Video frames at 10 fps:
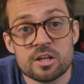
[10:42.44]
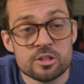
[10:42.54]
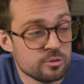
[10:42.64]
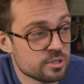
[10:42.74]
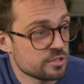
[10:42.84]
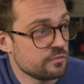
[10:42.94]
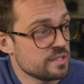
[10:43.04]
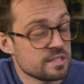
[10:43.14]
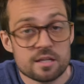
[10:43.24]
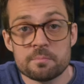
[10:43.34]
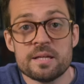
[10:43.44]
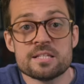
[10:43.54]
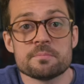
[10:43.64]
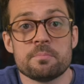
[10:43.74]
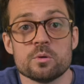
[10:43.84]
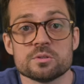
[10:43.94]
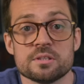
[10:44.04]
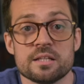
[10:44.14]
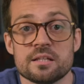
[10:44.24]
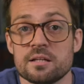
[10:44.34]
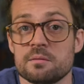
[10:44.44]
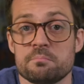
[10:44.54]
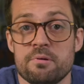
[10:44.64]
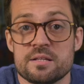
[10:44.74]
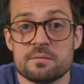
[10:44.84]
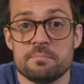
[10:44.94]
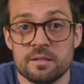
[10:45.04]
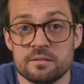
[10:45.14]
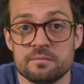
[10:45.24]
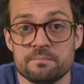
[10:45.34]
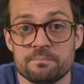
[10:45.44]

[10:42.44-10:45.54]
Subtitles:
You just visit a piece of porcelain and press a button.